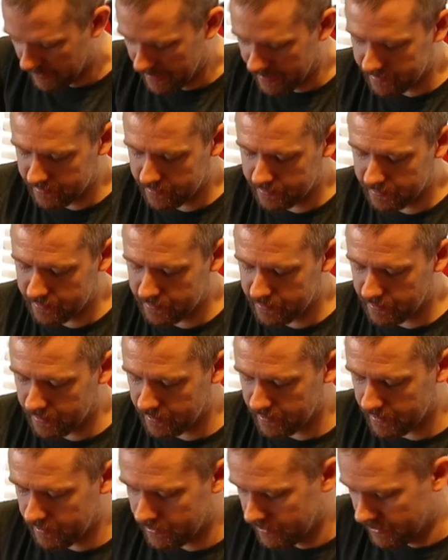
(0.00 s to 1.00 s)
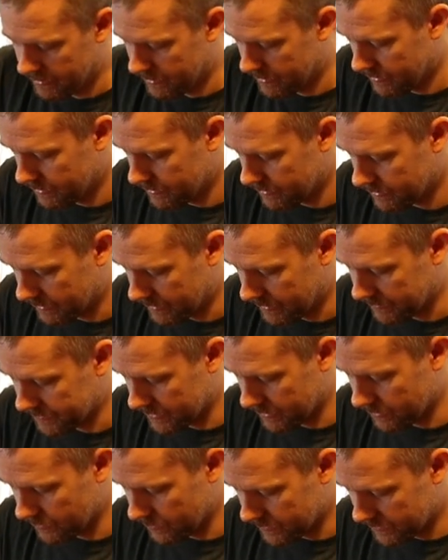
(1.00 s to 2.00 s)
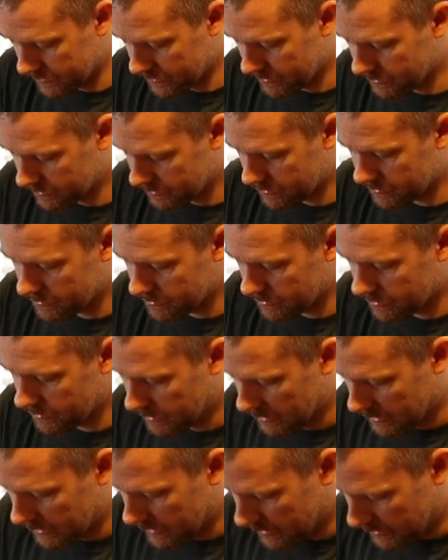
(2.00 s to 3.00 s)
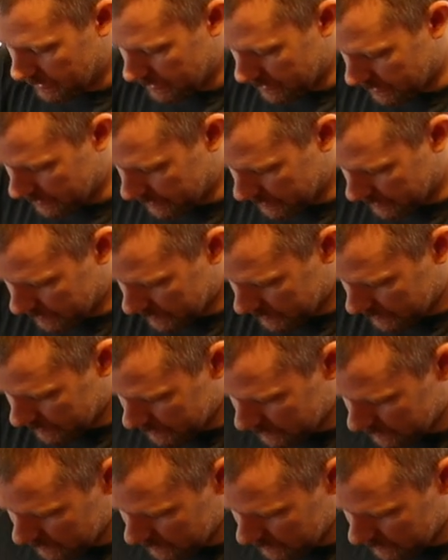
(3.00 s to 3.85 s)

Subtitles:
pipe here, comes loose. And then